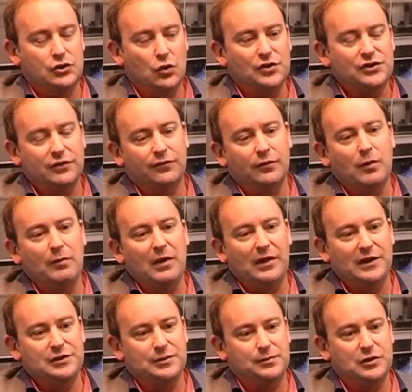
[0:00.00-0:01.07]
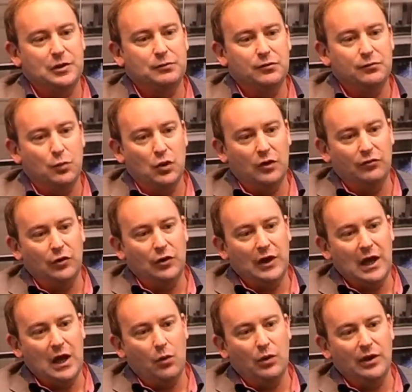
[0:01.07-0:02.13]
Sure. So from a monthly subscription point of view
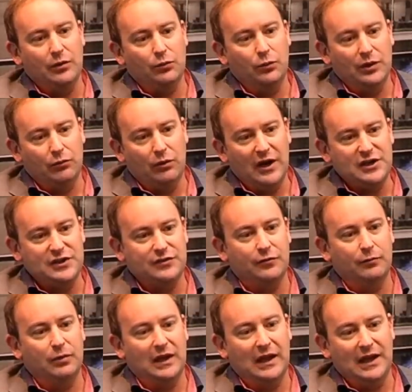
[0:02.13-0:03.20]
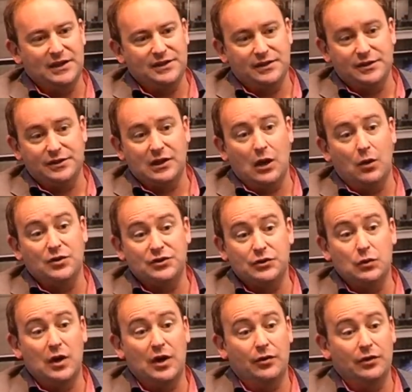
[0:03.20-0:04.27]
now, we range from plans as low as
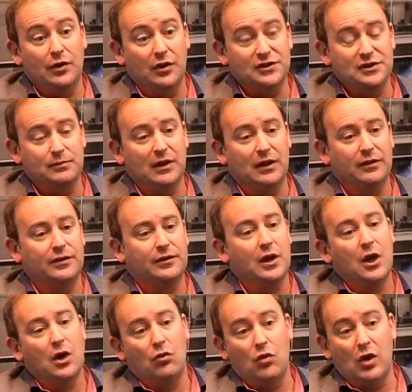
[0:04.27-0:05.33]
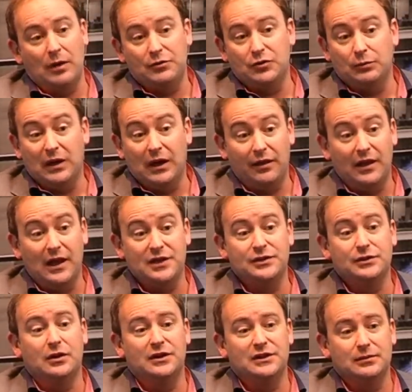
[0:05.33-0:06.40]
$200 a month right up to about
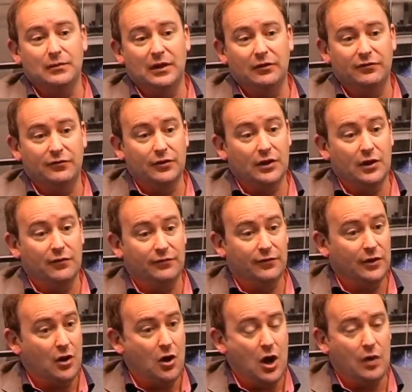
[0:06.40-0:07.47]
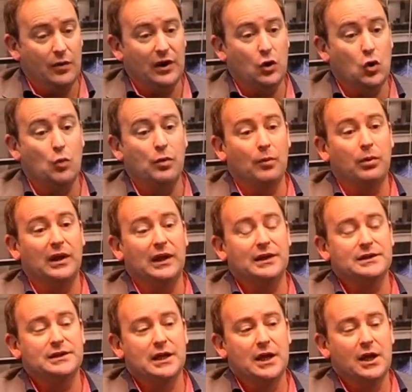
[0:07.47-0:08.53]
$1,000 a month for the higher-end corporate
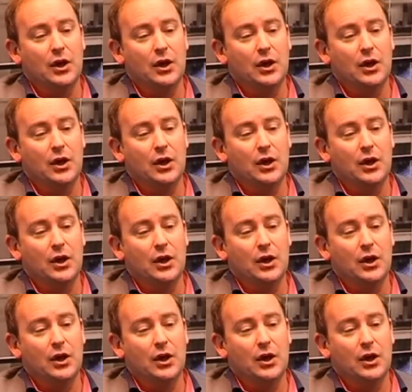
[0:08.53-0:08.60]
plans.